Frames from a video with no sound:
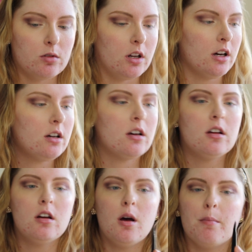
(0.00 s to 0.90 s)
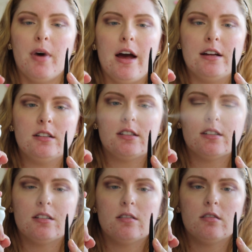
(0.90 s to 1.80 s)
look, but
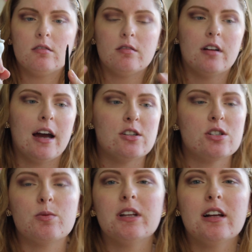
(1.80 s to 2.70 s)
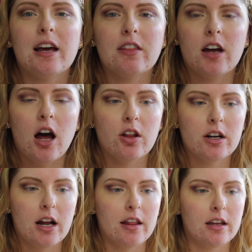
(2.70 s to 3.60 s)
I just really like the color
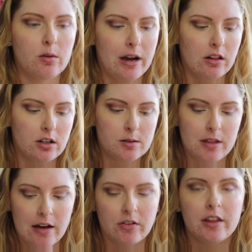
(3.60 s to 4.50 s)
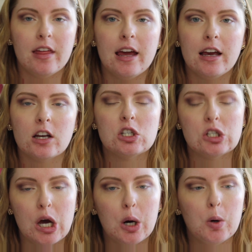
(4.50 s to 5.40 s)
and I like the way it looks with everything.
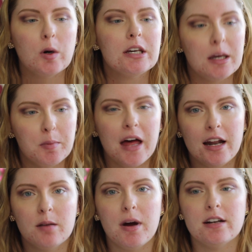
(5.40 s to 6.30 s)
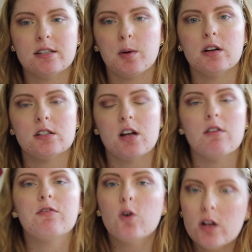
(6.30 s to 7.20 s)
So keep that in mind as well. It's
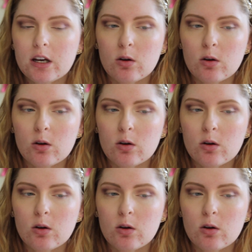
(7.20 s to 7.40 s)
not fully